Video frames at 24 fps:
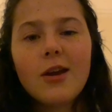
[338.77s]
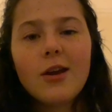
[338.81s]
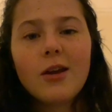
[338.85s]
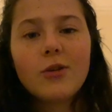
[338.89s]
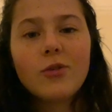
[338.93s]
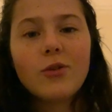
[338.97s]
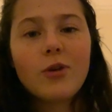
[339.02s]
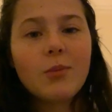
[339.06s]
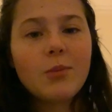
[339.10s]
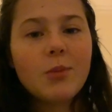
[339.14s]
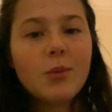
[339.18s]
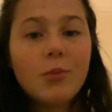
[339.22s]

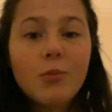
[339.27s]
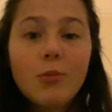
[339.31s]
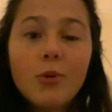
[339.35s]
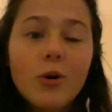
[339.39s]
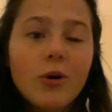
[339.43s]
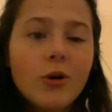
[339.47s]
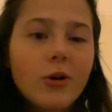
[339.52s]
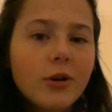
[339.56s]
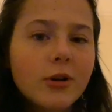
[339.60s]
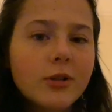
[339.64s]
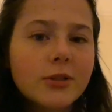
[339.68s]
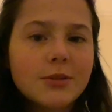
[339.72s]
grabbed a
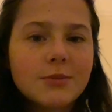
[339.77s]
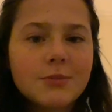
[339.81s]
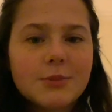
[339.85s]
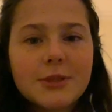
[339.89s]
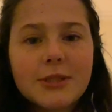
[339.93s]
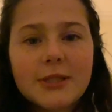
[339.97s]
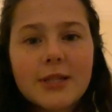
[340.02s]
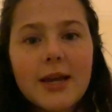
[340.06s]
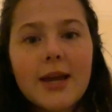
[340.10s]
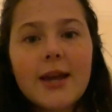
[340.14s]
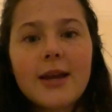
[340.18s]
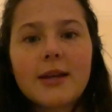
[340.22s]
book, some
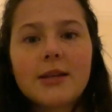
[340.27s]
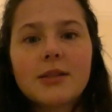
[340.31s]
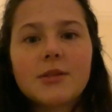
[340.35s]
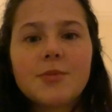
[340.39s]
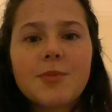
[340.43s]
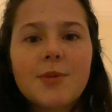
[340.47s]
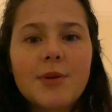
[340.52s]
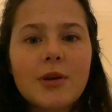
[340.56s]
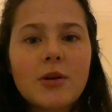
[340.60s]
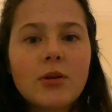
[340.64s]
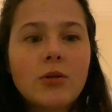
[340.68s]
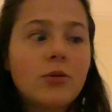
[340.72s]
snacks,
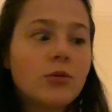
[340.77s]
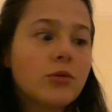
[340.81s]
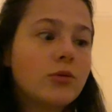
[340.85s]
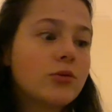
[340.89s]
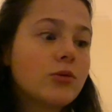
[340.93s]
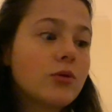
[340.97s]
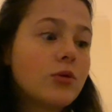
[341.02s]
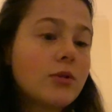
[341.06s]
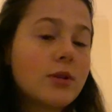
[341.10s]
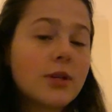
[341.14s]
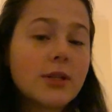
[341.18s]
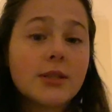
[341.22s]
pills,
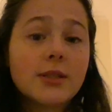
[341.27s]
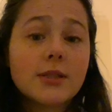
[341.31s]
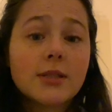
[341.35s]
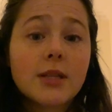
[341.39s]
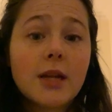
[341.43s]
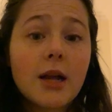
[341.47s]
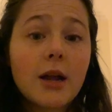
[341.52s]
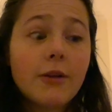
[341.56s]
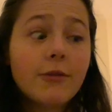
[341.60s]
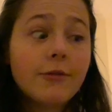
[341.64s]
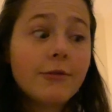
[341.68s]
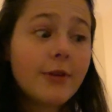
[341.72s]
all that
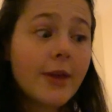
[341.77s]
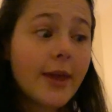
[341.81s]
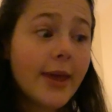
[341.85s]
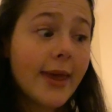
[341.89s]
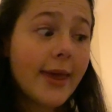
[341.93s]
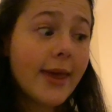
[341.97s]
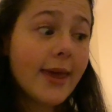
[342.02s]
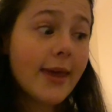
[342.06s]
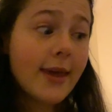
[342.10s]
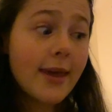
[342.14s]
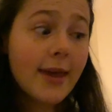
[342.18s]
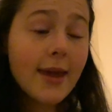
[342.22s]
stuff,
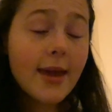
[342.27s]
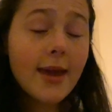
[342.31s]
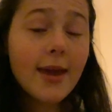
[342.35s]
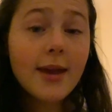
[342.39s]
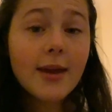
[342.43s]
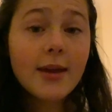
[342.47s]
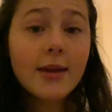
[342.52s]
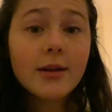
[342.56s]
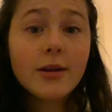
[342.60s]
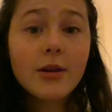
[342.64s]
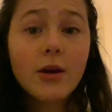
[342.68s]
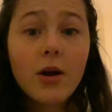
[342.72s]

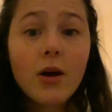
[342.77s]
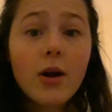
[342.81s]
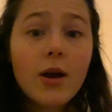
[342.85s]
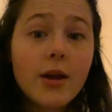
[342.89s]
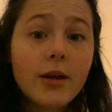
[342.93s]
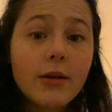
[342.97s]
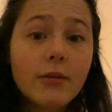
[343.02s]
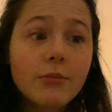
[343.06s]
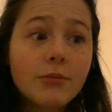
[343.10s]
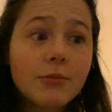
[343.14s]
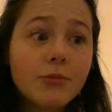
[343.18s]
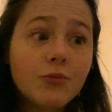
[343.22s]
and
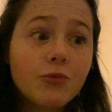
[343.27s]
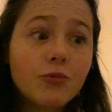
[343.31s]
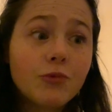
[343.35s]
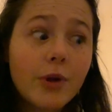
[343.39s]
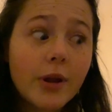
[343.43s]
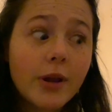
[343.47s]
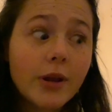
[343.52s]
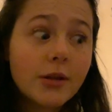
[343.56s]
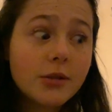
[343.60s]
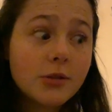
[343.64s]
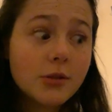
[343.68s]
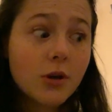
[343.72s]
I'm
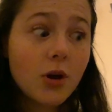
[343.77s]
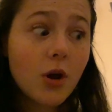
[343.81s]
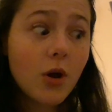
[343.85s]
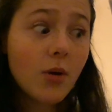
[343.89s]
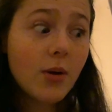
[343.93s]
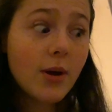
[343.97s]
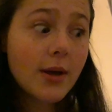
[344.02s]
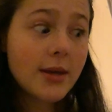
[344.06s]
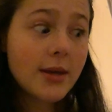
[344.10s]
ready to go, I